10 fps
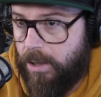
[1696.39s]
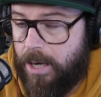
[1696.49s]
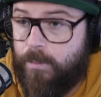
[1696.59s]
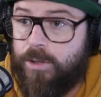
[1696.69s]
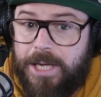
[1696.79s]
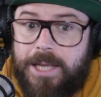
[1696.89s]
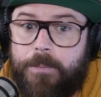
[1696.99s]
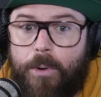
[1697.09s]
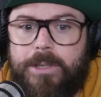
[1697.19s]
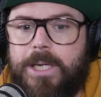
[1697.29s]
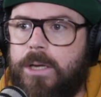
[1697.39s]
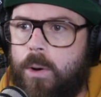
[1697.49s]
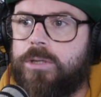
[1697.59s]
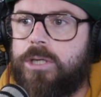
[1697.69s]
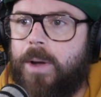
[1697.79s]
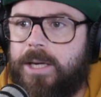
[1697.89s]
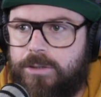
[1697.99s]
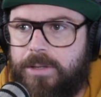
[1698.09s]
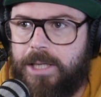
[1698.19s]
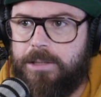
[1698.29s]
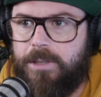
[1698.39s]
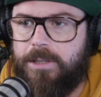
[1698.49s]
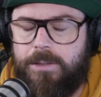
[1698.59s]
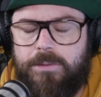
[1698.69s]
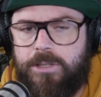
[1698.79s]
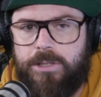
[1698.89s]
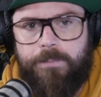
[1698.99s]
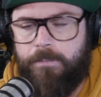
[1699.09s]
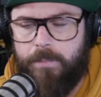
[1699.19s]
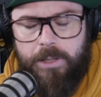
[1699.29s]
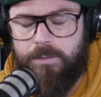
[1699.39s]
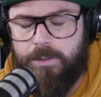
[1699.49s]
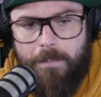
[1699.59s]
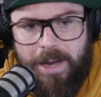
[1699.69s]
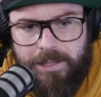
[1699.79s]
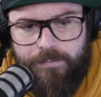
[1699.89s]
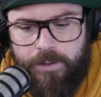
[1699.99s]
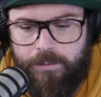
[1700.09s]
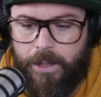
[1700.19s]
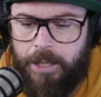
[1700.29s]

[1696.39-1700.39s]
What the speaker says: and I'm not saying that Brock didn't go on to do extra things, because he was a massive dude.